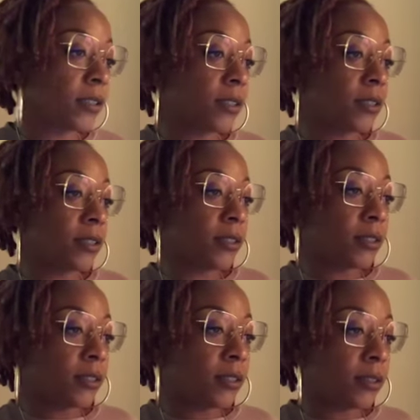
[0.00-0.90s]

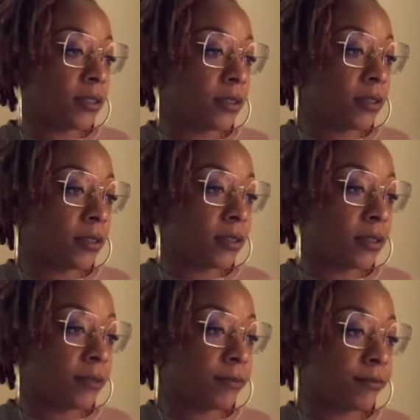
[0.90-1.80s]

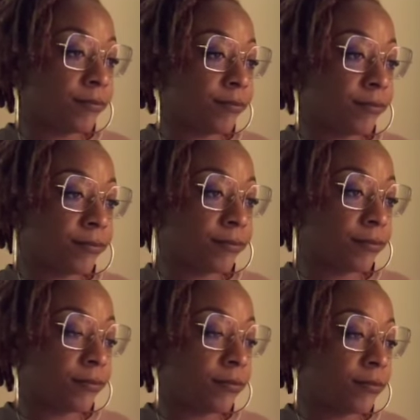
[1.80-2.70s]

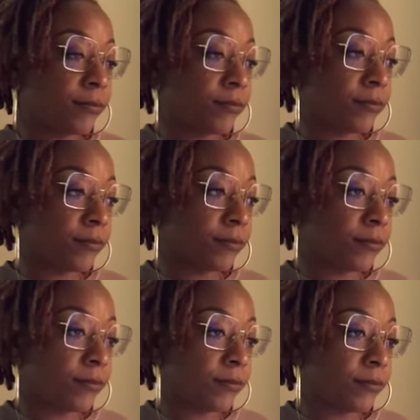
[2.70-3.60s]

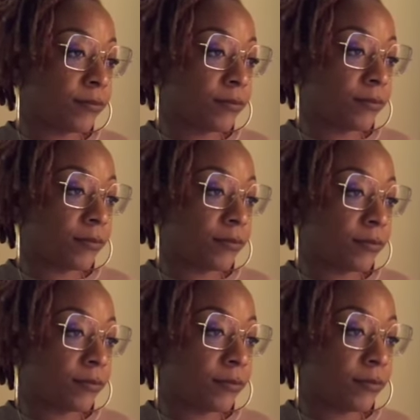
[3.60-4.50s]

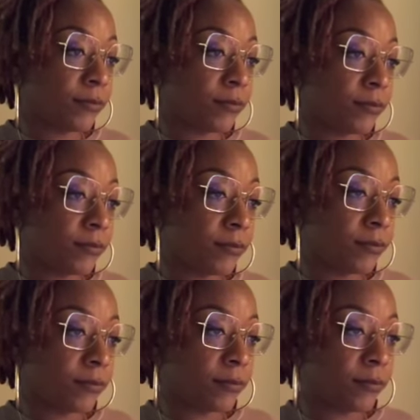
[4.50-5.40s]

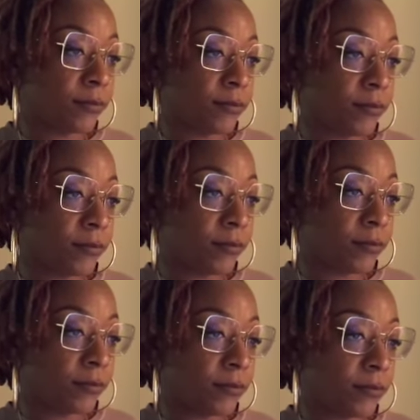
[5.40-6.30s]

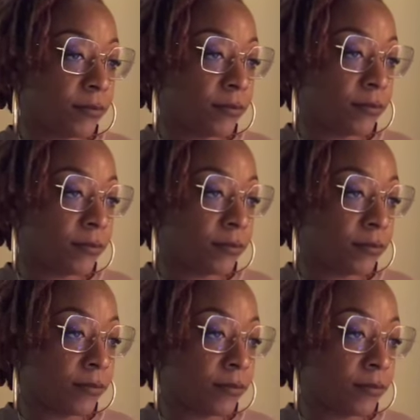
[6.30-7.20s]

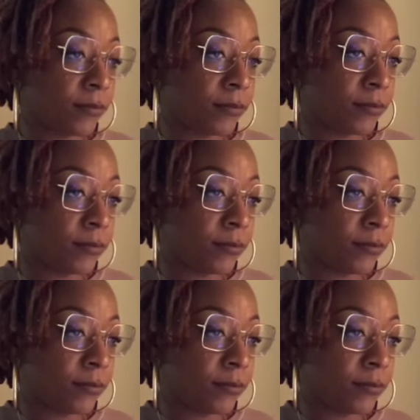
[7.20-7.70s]
Nobody speaks.